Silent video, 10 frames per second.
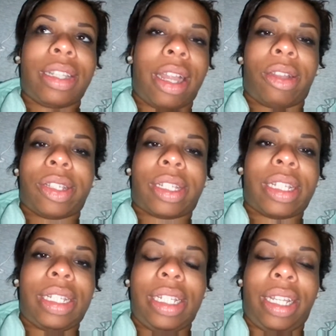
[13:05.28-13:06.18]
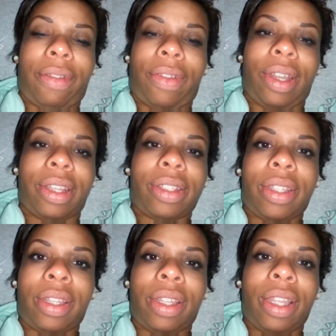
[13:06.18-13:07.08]
there's any difference.
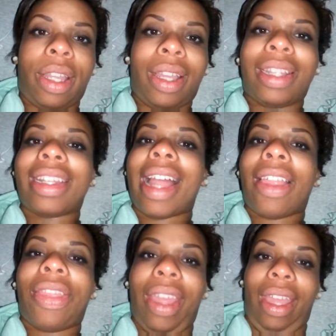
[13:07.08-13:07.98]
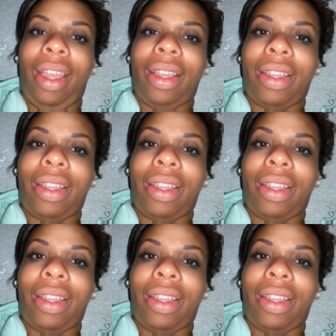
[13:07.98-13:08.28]
Nothing.